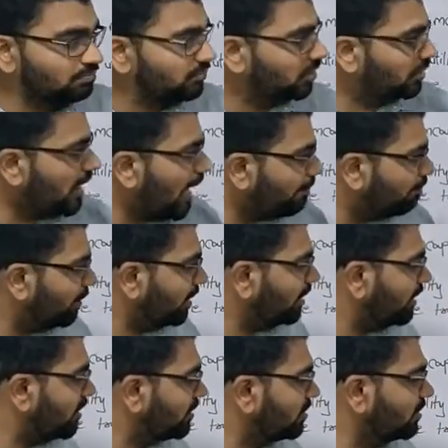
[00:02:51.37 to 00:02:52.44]
the
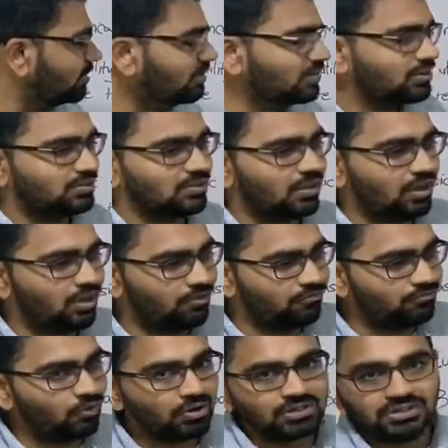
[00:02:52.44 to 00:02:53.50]
applications
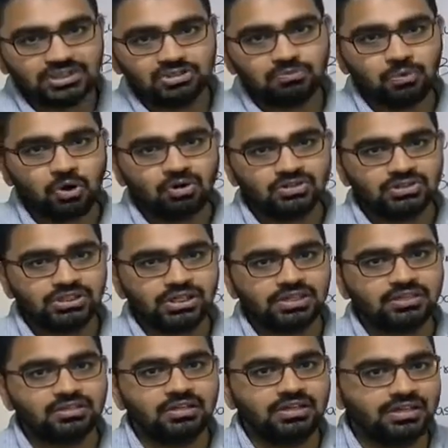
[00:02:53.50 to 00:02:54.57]
for this
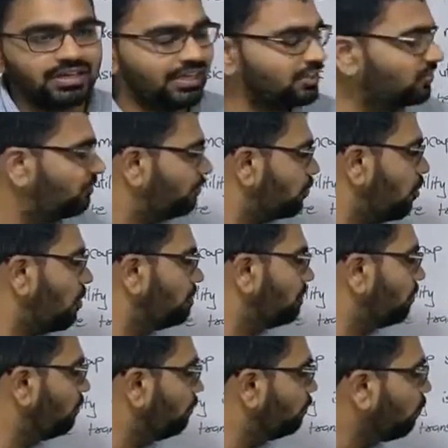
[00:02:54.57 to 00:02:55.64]
blockchain range
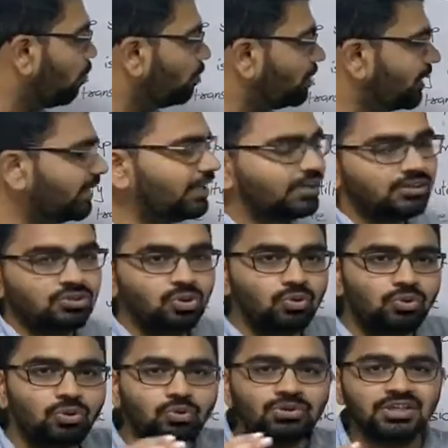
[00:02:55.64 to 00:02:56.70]
from voting to
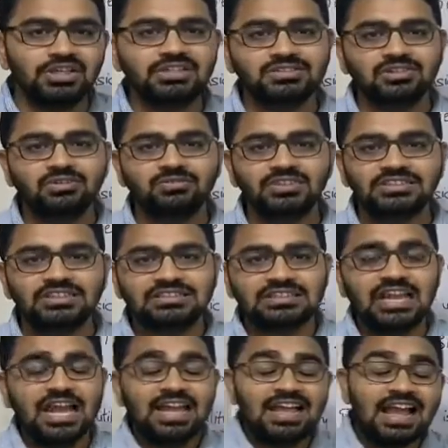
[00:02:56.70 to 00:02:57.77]
notary
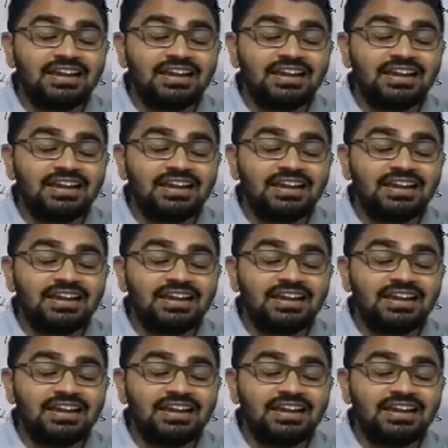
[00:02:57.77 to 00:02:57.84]
services